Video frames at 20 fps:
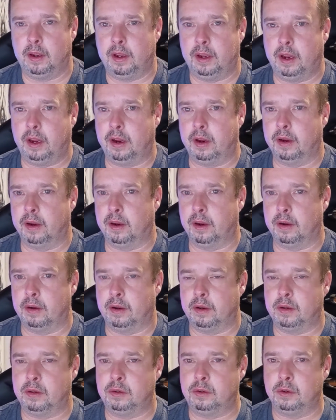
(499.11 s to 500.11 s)

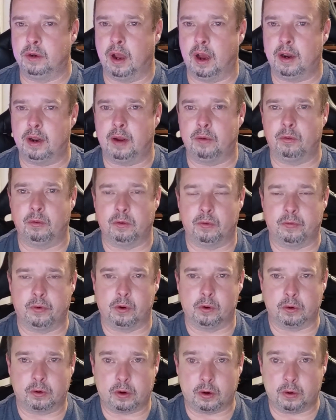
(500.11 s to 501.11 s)
and do not have a
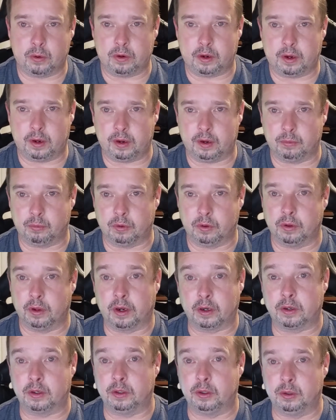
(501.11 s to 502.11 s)
referral code and would
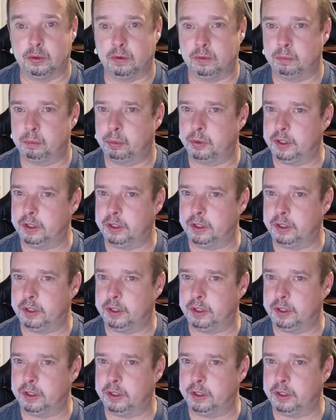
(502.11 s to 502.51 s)
like to use one,